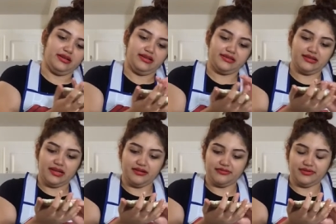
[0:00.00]
It's
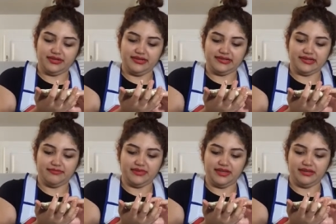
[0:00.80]
not really
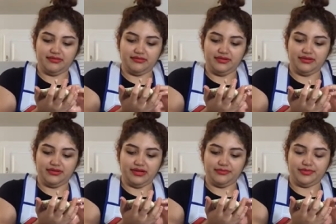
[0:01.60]
something you
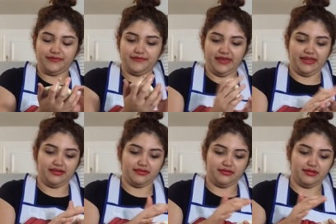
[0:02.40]
can
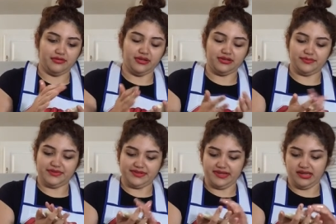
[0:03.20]
prevent
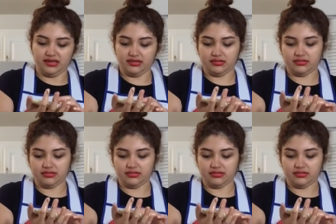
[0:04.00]
100%.